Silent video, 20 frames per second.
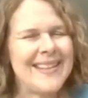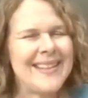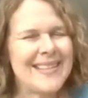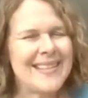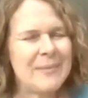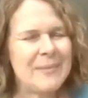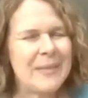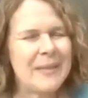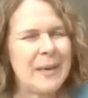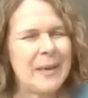
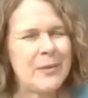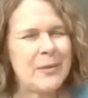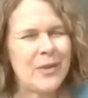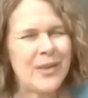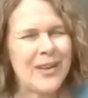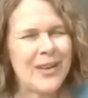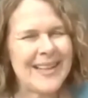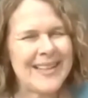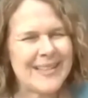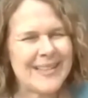to become a
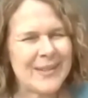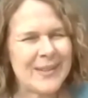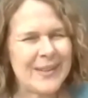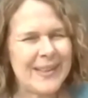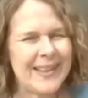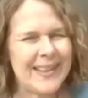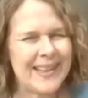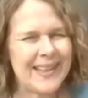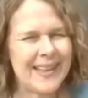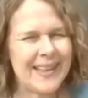writer,
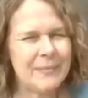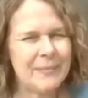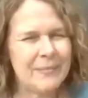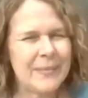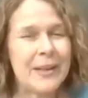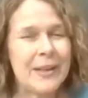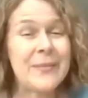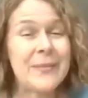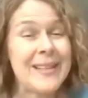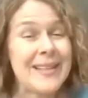I think,
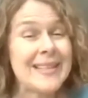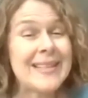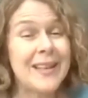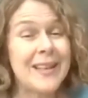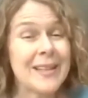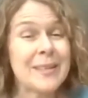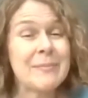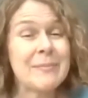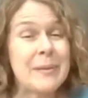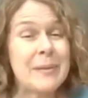by reading
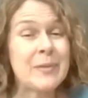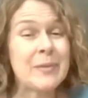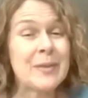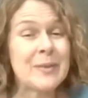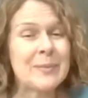other people's